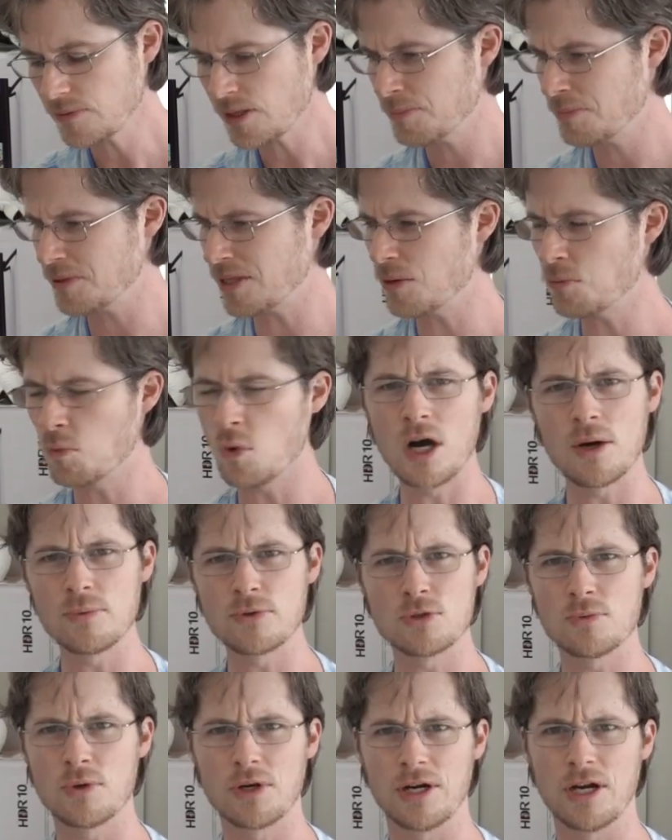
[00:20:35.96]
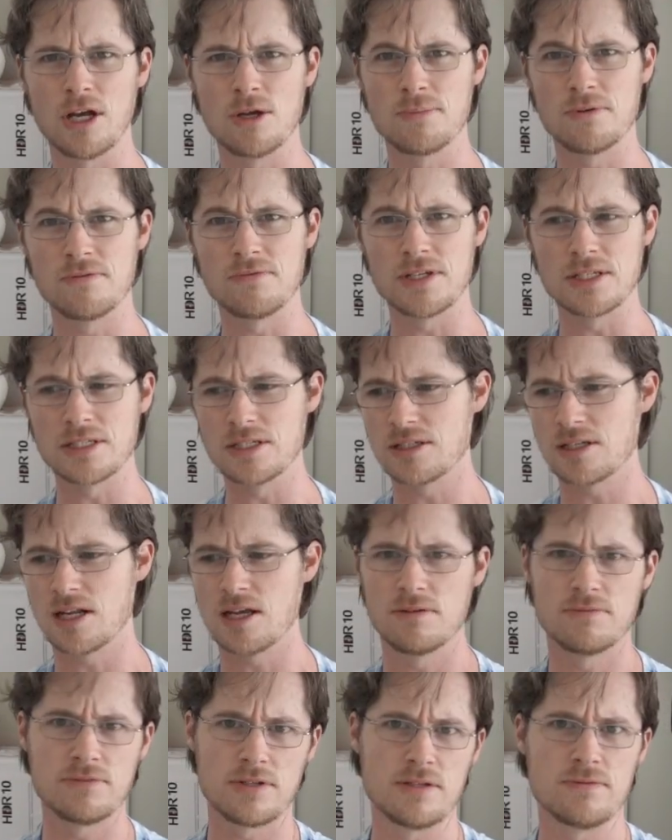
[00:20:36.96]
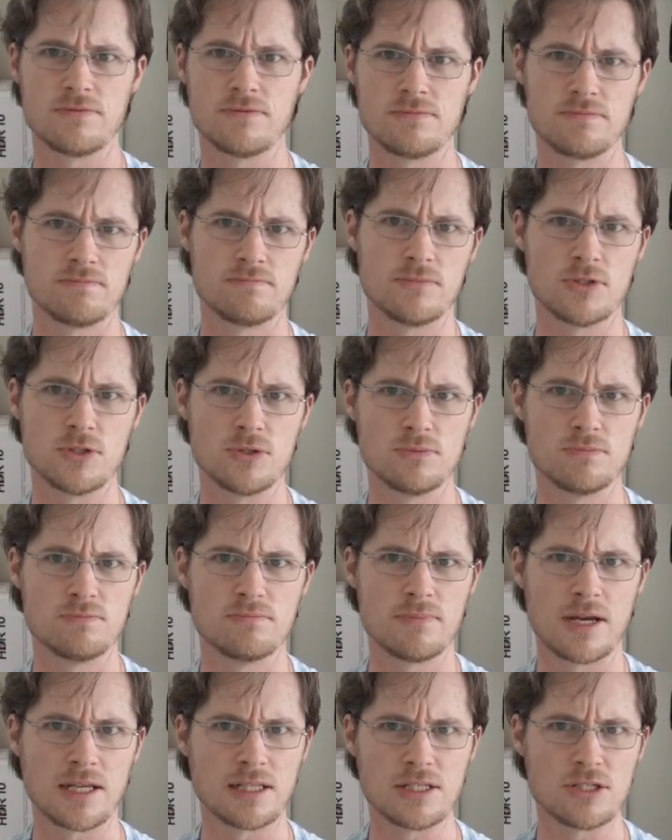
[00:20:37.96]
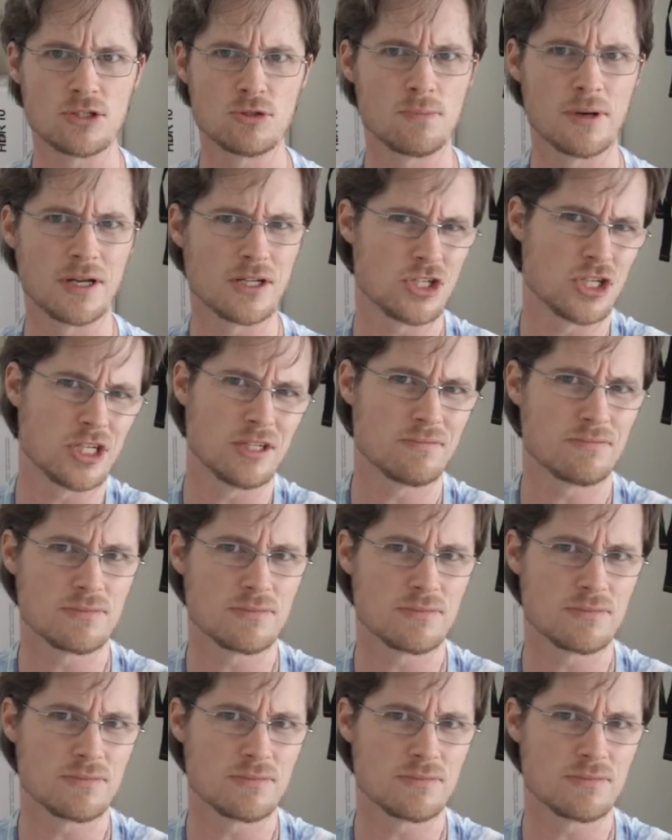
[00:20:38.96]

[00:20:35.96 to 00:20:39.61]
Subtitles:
But then why would you want an open fingered glove if you mainly do punching?